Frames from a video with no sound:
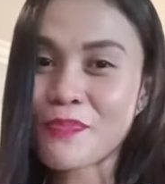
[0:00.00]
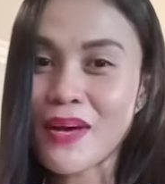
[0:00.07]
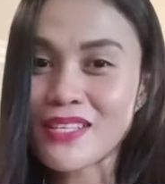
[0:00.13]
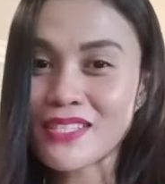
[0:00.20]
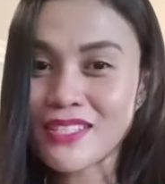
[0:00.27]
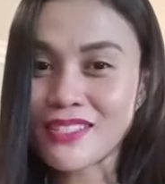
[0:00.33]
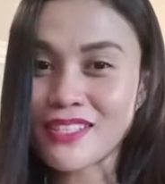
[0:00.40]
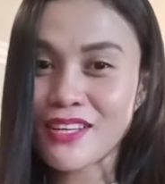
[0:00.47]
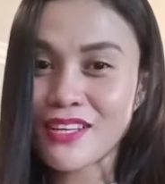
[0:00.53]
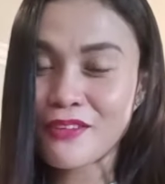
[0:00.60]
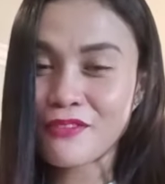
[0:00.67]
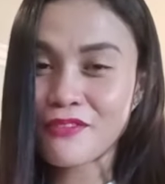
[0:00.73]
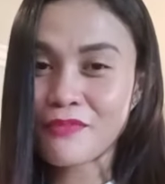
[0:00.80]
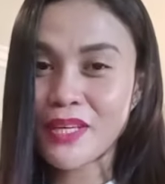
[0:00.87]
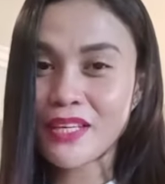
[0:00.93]
So we
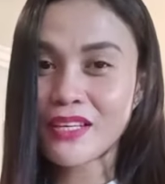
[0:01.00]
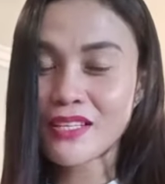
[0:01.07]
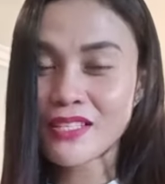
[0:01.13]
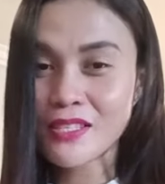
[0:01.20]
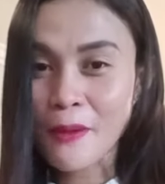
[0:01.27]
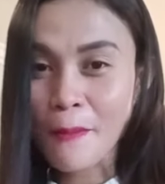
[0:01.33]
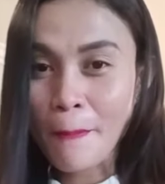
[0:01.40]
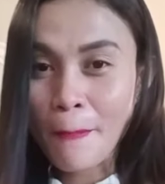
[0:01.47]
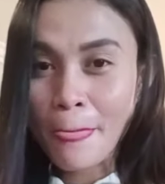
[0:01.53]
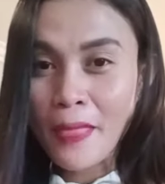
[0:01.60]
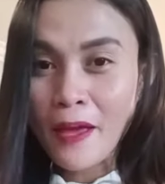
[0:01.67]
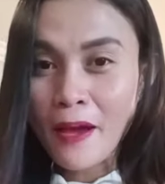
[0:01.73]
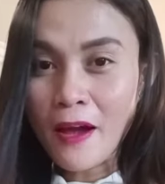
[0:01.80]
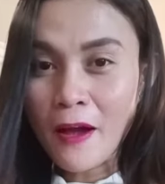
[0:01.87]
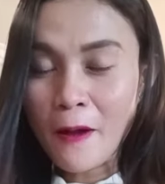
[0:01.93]
got this, and I
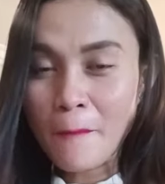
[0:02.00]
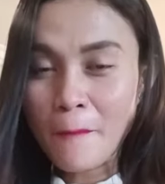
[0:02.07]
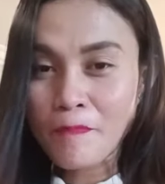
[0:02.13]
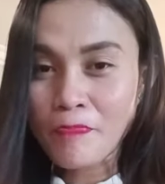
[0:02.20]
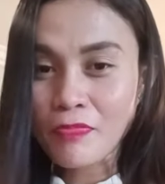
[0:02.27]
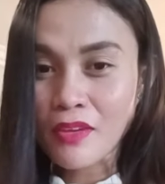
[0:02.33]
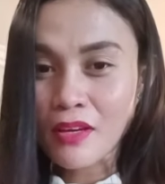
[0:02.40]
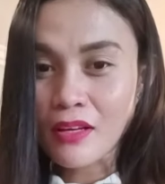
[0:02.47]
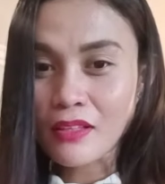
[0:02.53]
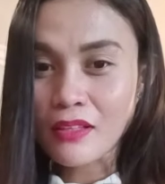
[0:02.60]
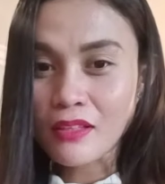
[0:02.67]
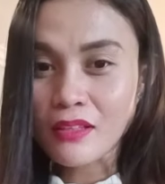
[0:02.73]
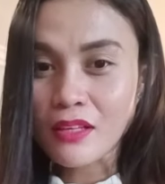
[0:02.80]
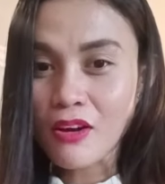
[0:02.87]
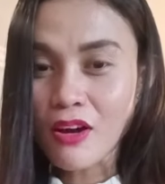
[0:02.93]
think it's
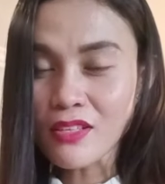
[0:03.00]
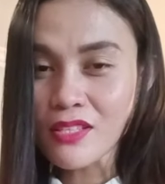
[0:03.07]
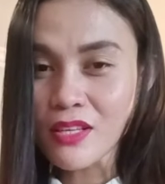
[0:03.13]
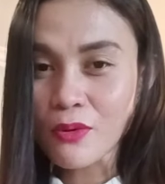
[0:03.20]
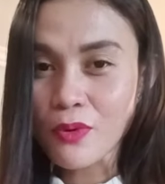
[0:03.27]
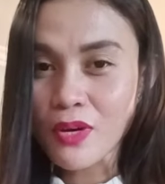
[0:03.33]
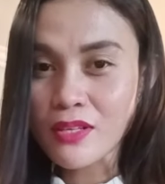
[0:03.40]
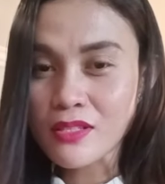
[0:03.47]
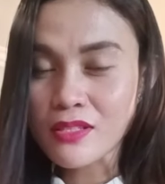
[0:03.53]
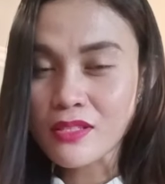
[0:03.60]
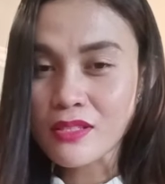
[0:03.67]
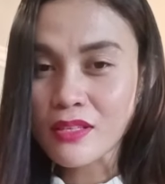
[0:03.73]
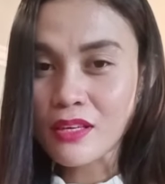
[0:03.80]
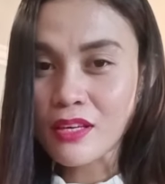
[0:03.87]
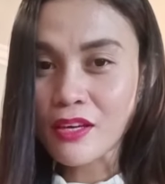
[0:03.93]
positive because
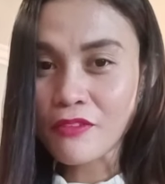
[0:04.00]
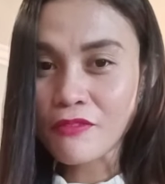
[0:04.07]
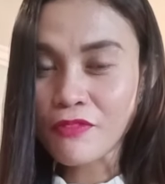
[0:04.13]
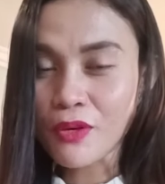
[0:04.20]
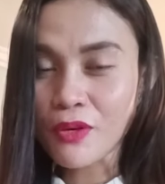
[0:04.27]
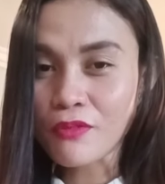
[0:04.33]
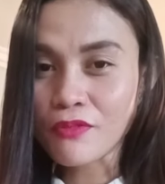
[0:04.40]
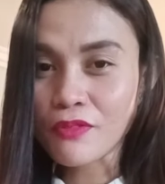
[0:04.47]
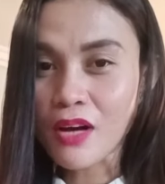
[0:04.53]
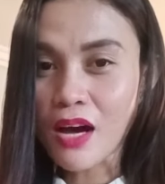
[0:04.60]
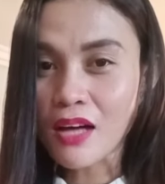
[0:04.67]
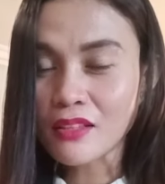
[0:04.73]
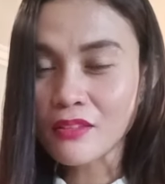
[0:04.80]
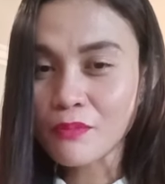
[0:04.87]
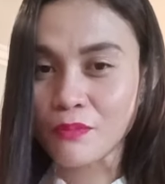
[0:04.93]

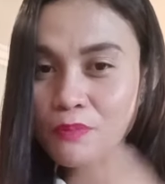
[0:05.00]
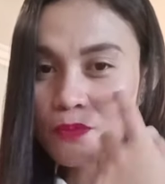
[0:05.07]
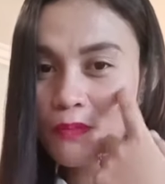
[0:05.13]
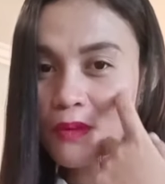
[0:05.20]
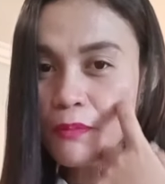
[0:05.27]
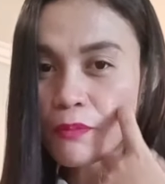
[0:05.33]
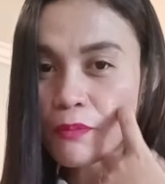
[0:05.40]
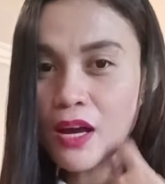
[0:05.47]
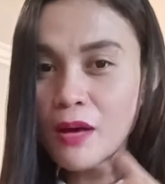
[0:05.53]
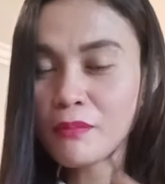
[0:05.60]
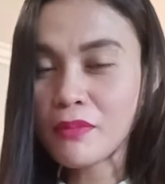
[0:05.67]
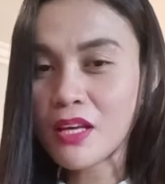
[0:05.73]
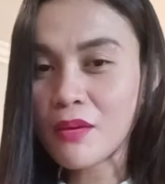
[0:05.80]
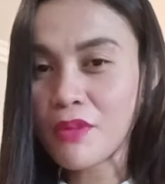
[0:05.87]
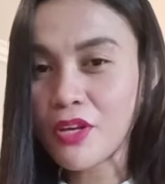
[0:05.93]
the
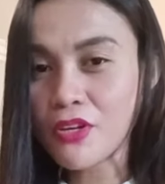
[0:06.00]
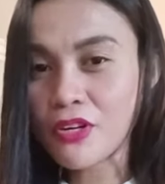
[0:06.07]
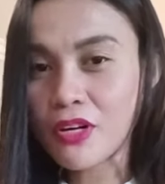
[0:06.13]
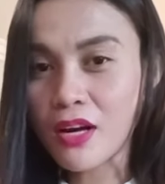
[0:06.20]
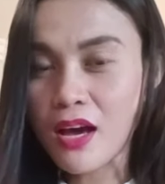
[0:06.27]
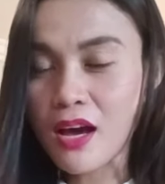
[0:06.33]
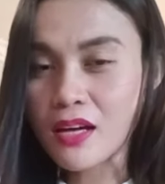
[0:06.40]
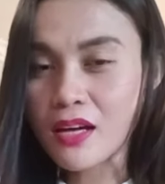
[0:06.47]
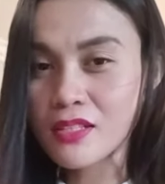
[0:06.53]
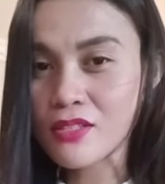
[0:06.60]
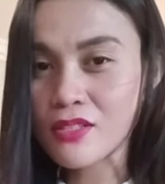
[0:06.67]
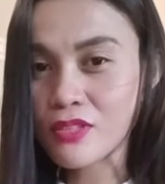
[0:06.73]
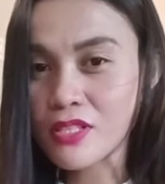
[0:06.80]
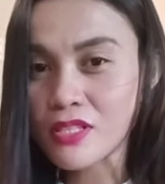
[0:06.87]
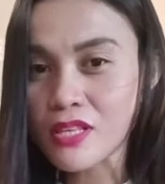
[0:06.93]
consequence, if you've
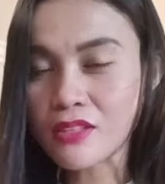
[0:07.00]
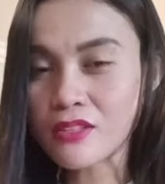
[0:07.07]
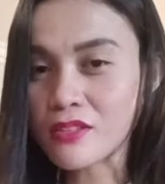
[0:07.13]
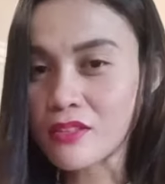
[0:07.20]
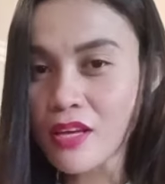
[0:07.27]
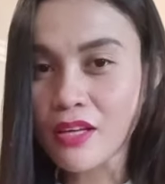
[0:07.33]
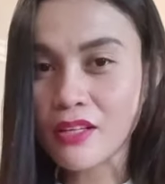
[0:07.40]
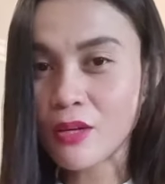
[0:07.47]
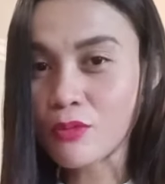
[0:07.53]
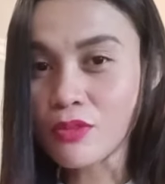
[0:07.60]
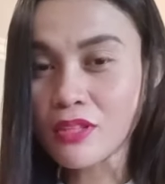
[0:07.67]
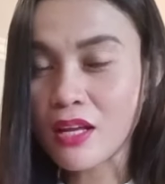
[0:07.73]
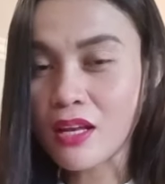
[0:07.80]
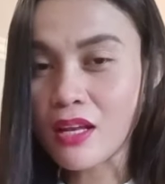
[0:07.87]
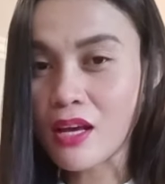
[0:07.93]
got a
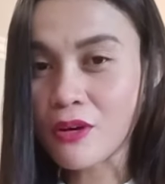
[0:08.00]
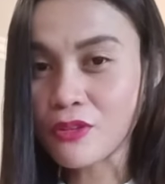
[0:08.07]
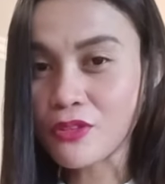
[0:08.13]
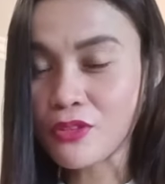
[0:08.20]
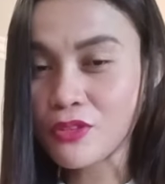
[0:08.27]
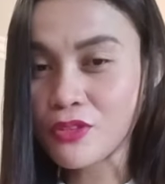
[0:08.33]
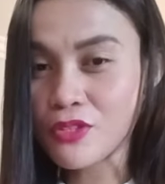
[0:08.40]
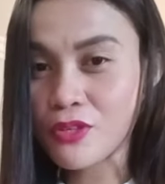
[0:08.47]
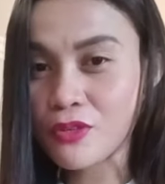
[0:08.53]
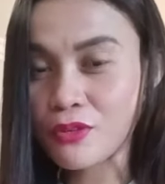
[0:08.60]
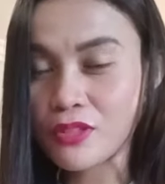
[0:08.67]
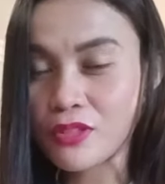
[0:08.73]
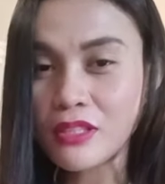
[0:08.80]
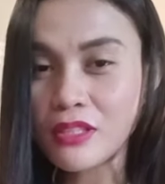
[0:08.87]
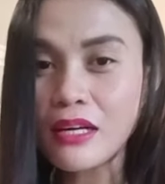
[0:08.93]
problem in your
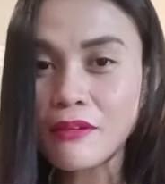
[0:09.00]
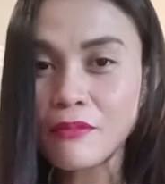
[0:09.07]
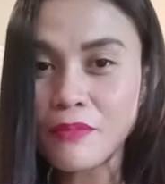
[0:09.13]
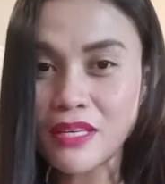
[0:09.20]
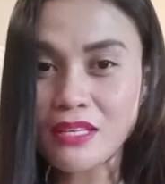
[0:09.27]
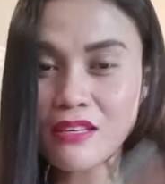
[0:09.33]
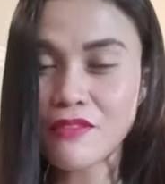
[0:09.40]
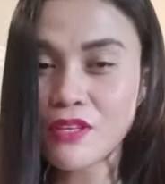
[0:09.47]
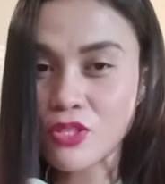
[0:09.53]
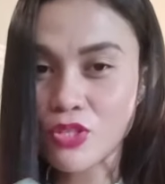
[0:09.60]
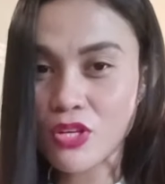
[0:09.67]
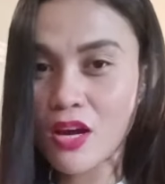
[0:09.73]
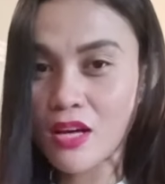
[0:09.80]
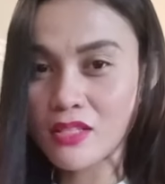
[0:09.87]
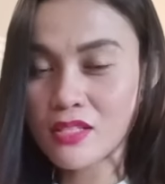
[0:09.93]
lungs, on the second day
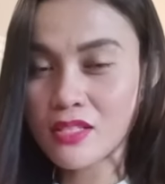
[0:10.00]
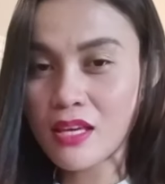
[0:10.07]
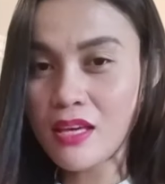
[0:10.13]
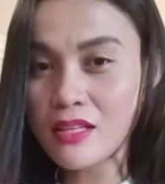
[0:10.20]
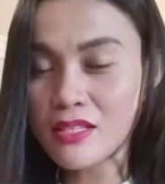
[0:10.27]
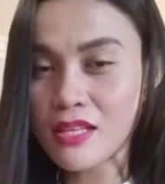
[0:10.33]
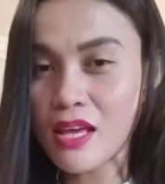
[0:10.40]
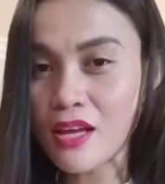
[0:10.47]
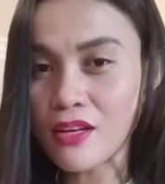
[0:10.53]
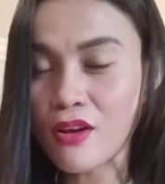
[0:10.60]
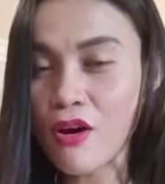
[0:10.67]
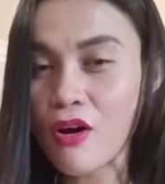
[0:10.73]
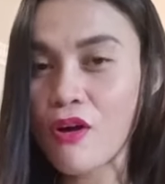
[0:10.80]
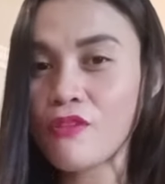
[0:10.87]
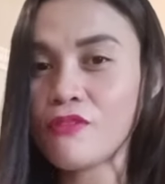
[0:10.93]
they won't allow you
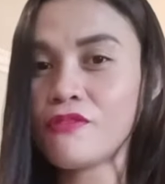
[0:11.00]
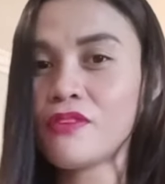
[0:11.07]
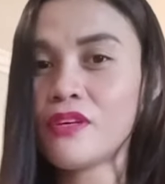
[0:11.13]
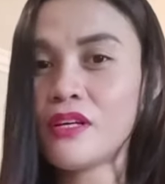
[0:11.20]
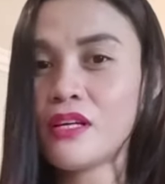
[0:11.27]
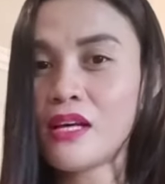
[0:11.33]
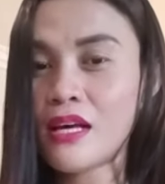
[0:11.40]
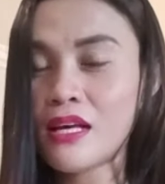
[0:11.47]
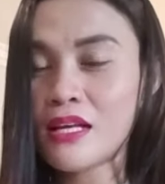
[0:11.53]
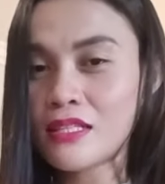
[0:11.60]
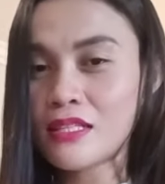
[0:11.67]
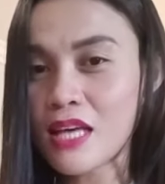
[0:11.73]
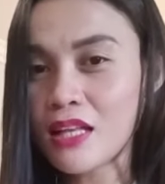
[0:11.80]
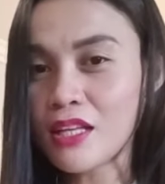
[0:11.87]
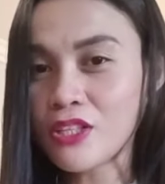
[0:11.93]
to be
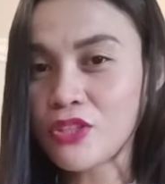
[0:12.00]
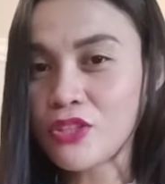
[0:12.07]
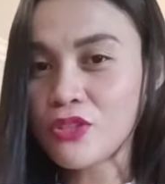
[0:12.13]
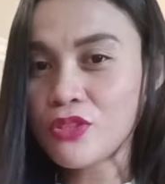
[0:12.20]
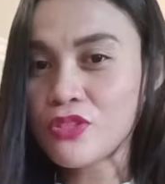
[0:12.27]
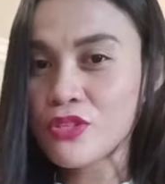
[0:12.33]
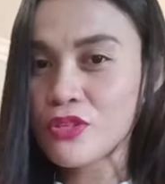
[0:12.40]
given shots.